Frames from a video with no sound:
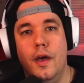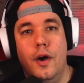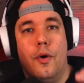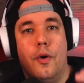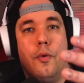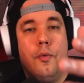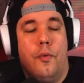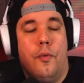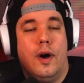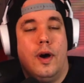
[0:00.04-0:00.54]

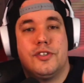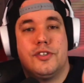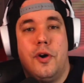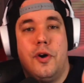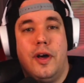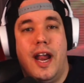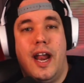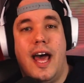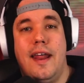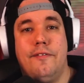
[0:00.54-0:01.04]
What's
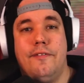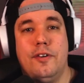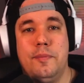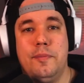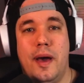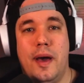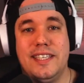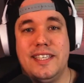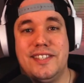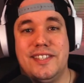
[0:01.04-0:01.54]
going on,
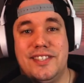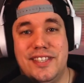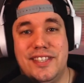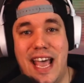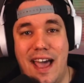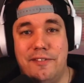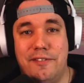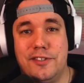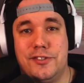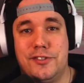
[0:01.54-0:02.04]
everybody?
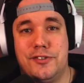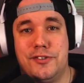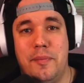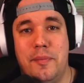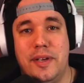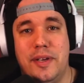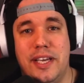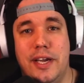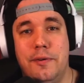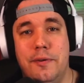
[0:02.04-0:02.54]
Savage Drumming here